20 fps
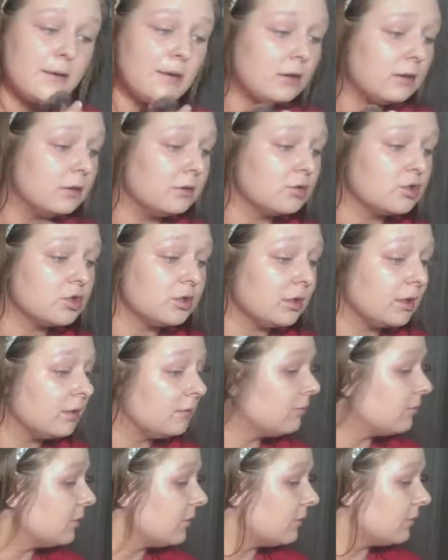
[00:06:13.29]
Oh shoot, I
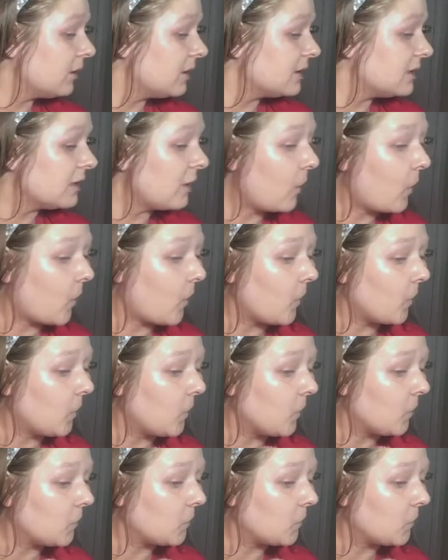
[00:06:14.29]
didn't put concealer on this